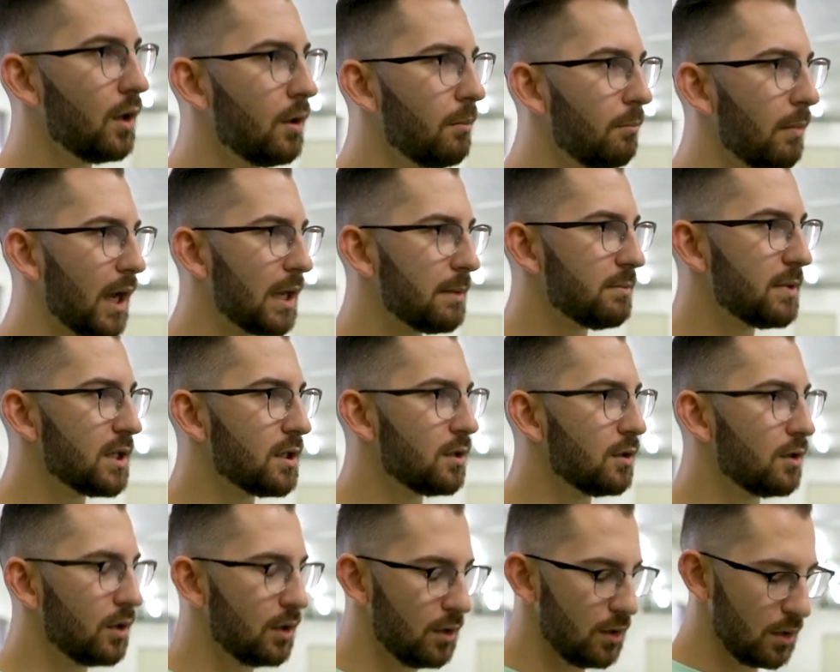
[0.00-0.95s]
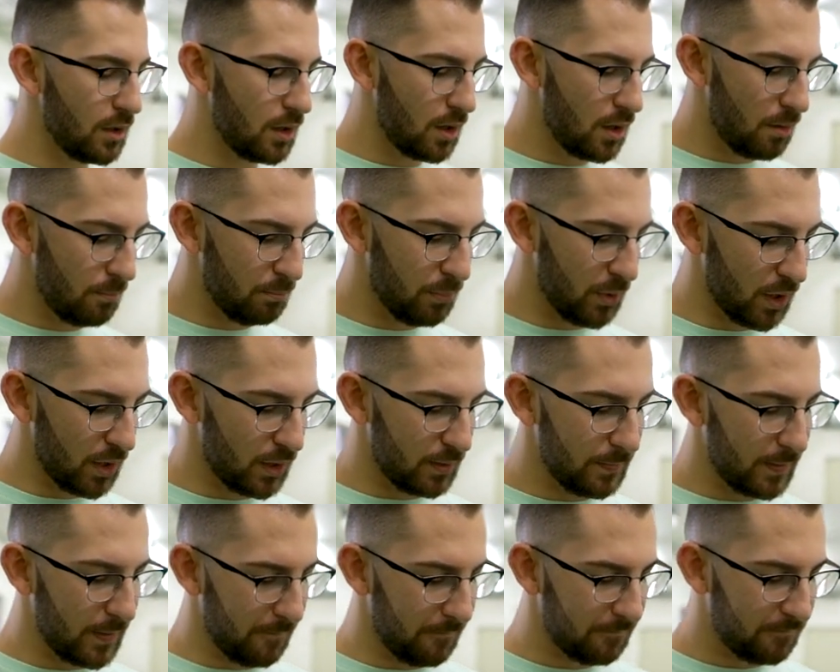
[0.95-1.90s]
might be good,
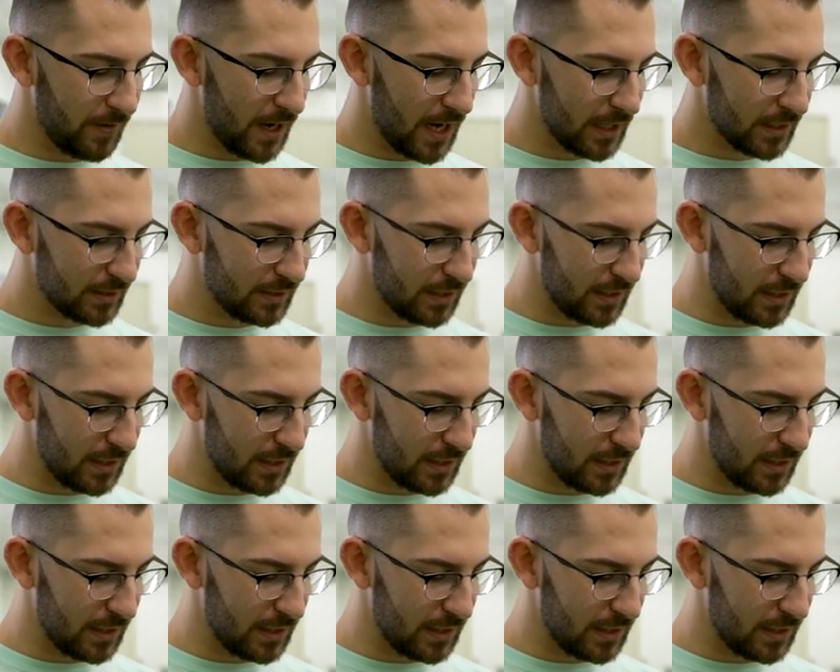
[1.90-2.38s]
but the fact